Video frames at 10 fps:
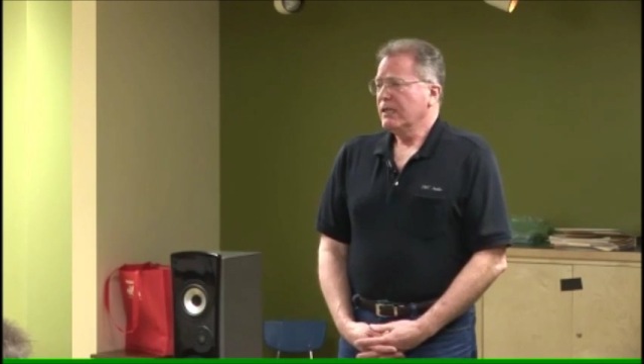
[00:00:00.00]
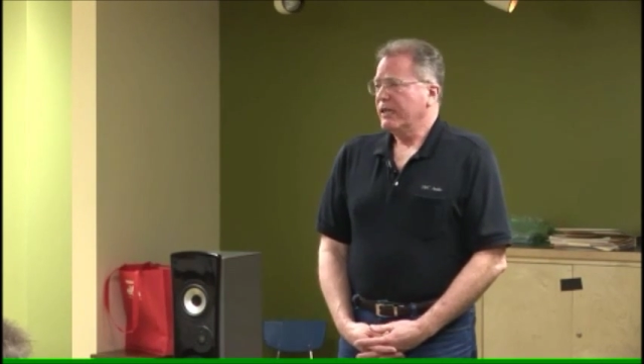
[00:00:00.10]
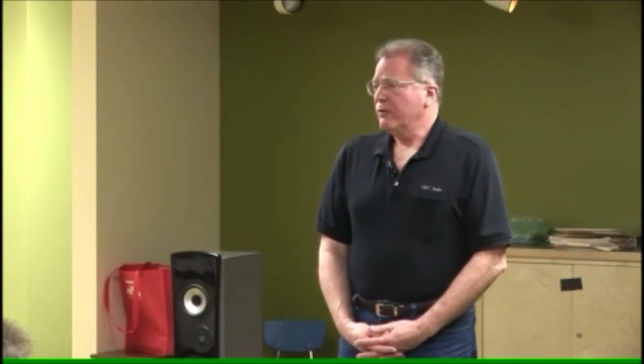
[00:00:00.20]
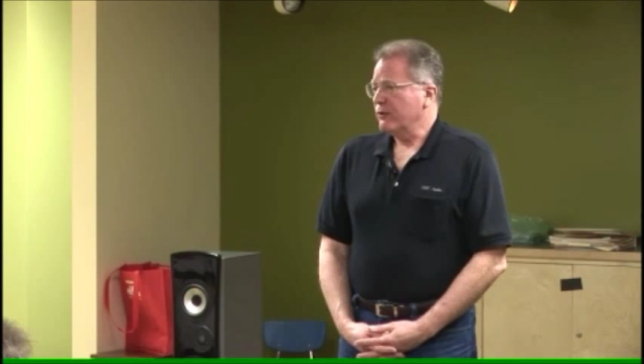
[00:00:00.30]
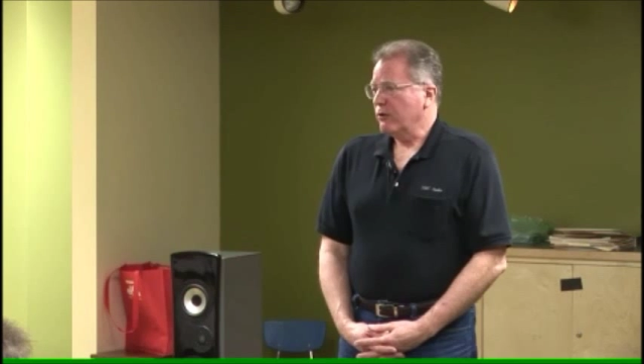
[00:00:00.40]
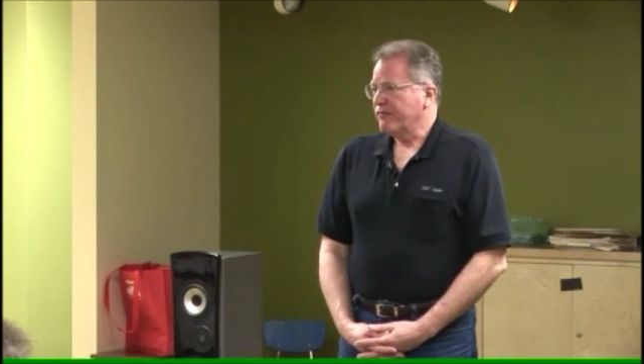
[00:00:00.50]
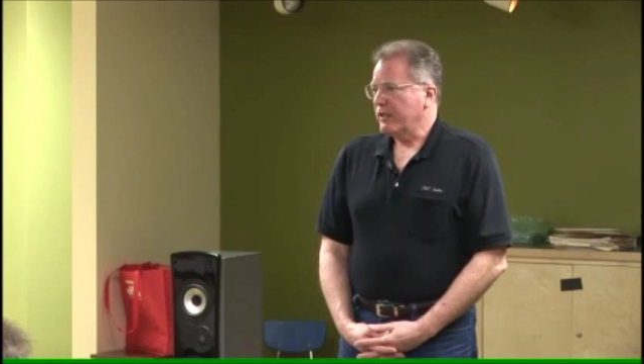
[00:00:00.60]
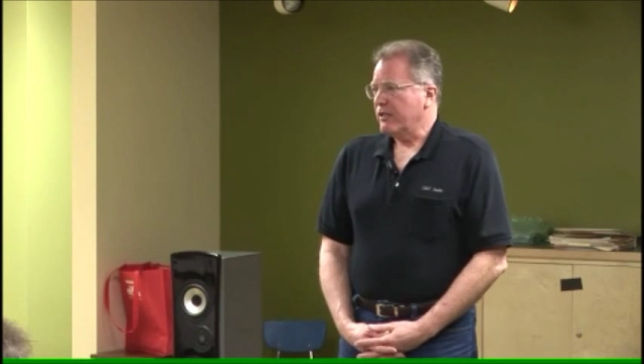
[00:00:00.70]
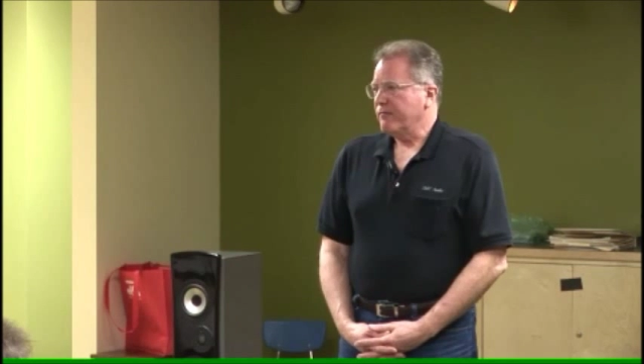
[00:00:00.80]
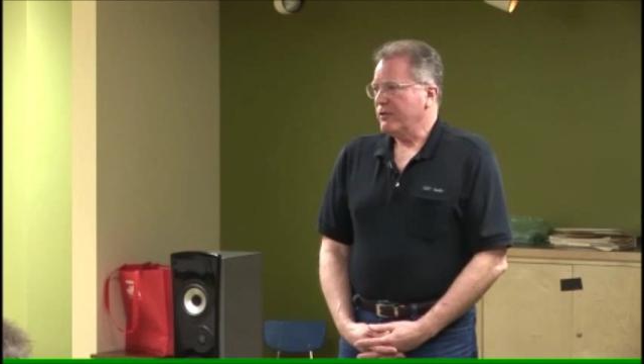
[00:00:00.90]
I don't know if
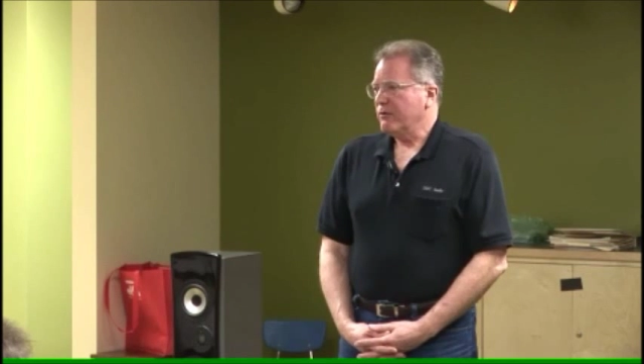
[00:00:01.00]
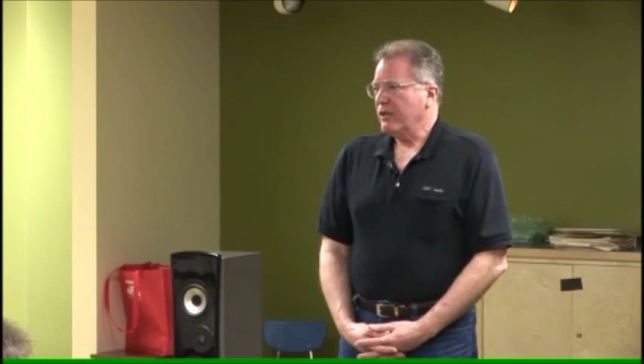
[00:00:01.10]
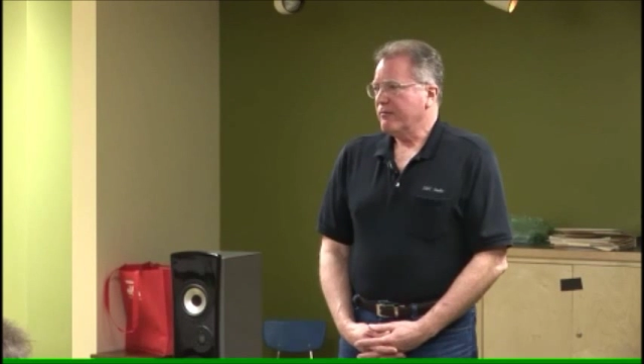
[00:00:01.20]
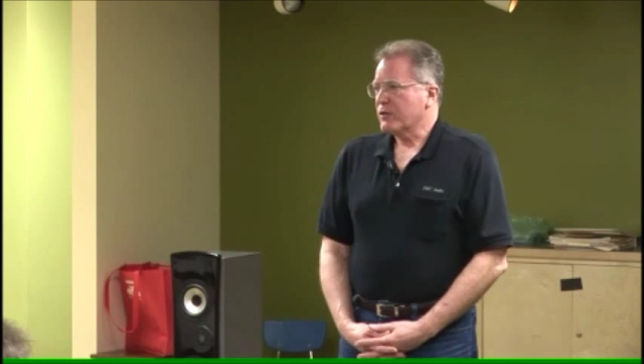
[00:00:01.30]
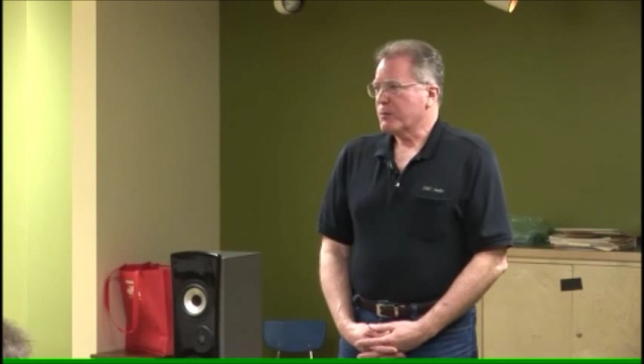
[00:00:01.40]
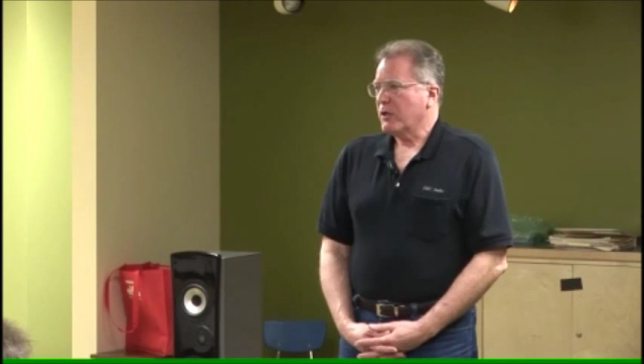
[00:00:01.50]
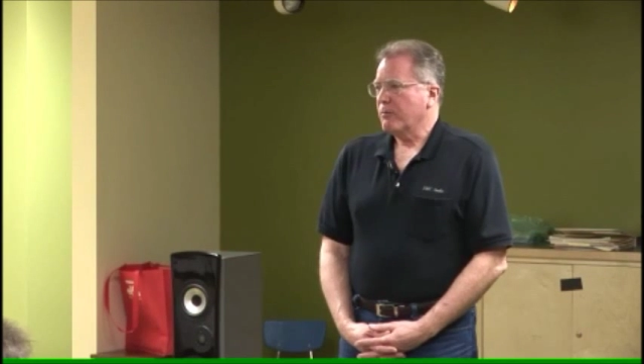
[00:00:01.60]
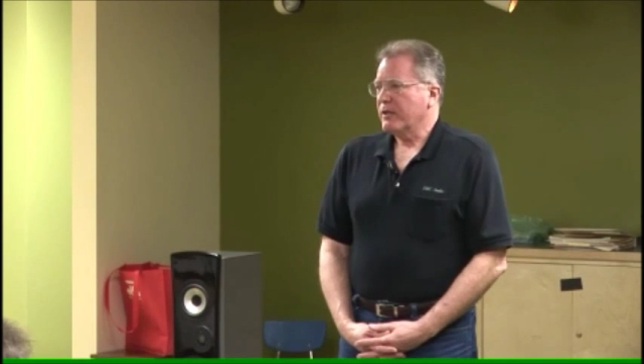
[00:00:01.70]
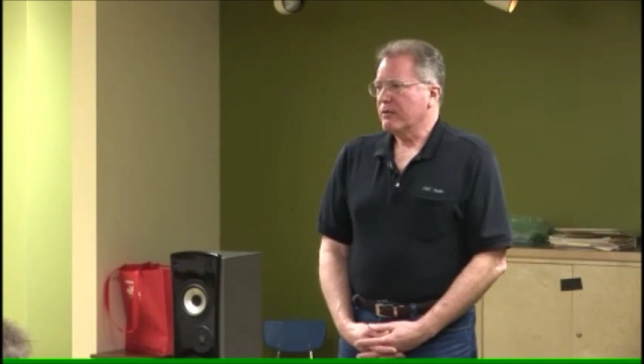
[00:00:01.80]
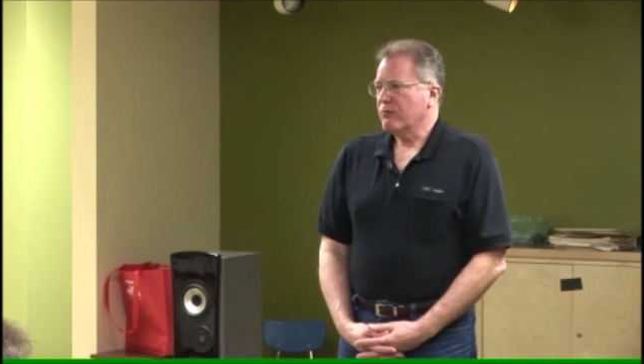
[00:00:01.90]
any of you have
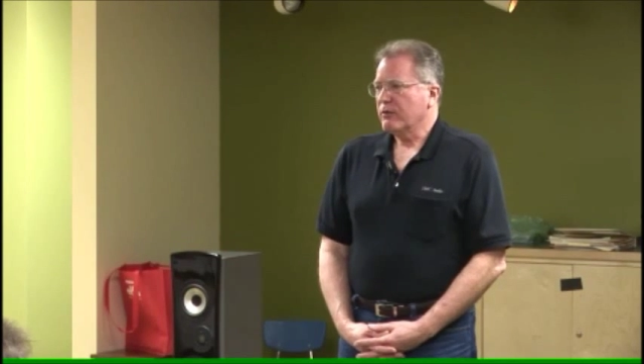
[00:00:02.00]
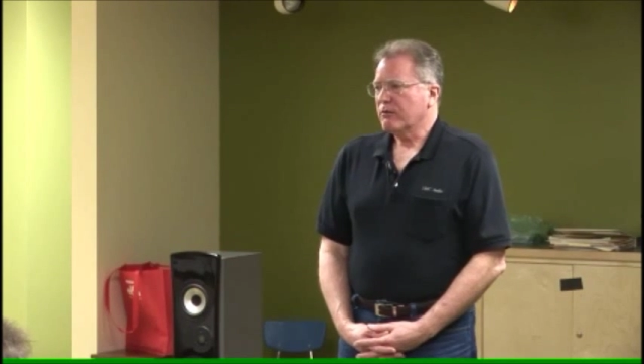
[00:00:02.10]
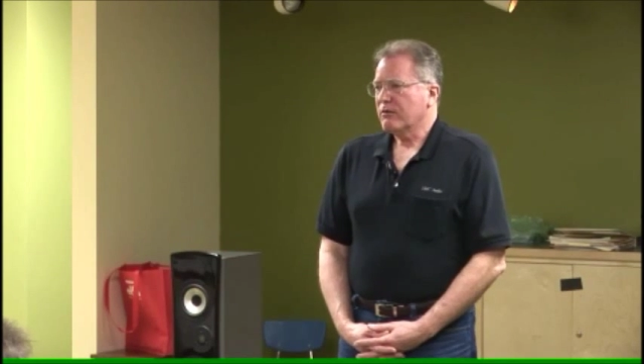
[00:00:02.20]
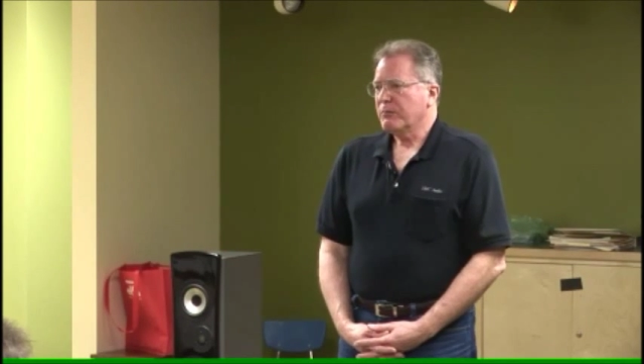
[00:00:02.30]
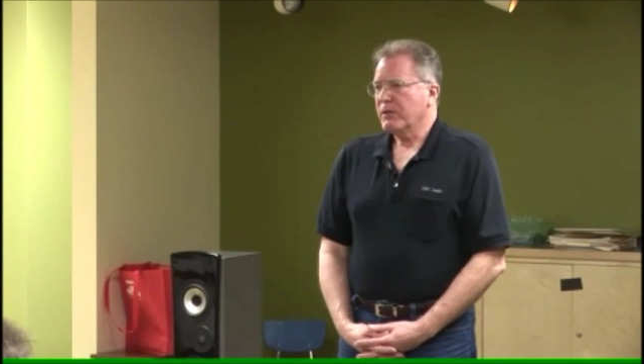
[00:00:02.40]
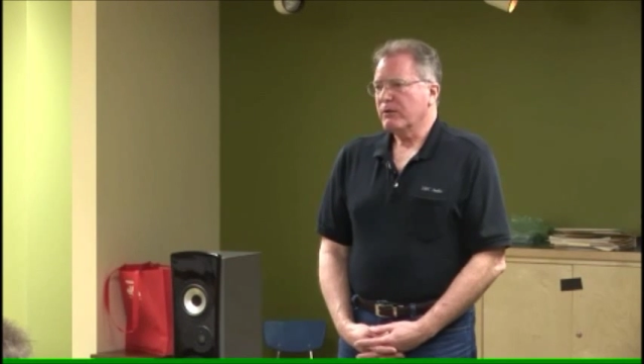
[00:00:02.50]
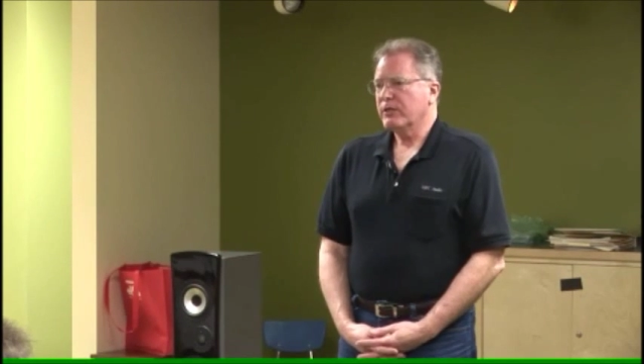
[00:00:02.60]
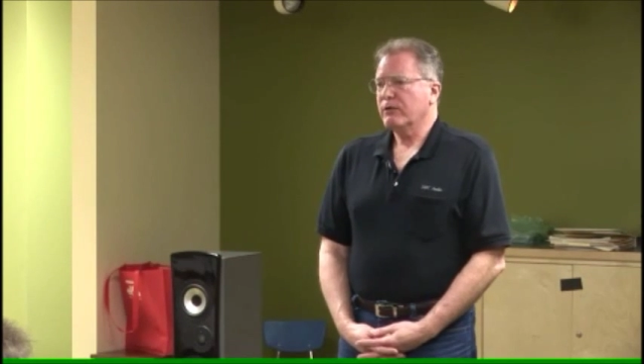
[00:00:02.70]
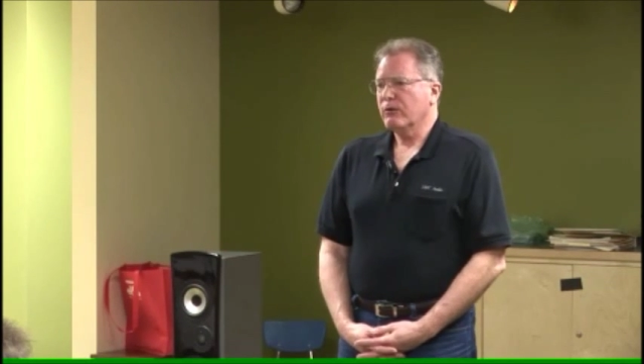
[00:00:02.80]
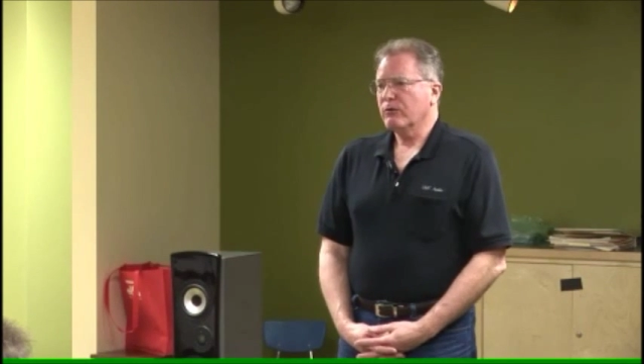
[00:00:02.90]
experimented with
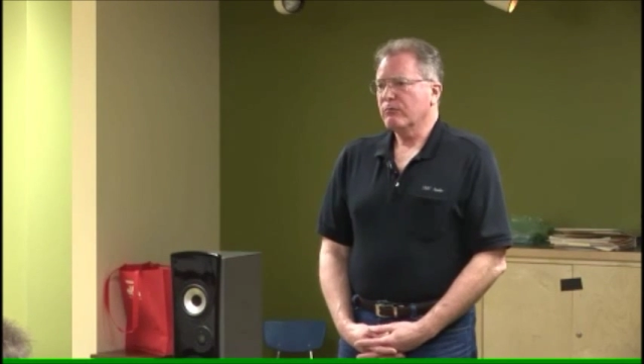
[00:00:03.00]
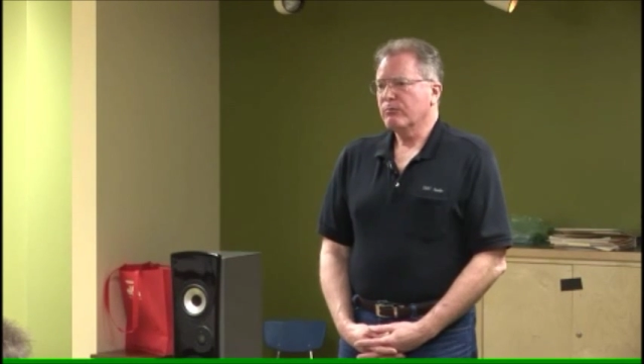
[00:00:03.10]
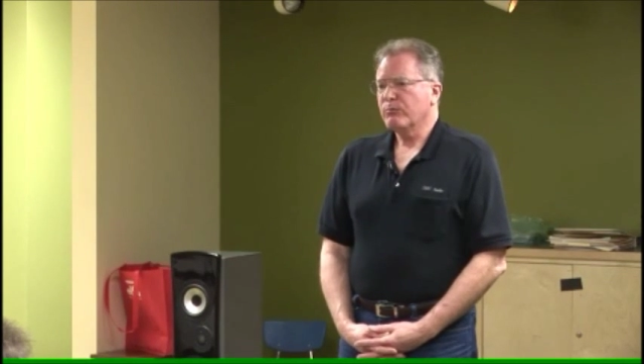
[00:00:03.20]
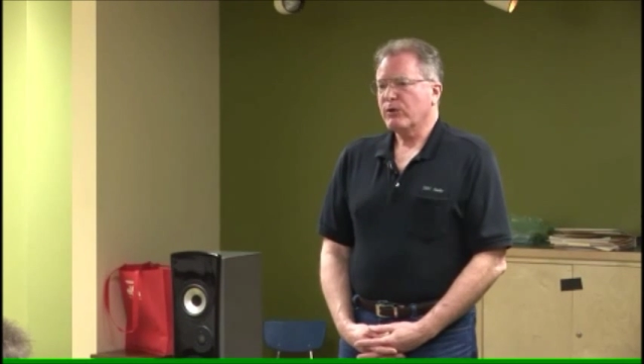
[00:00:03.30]
building your own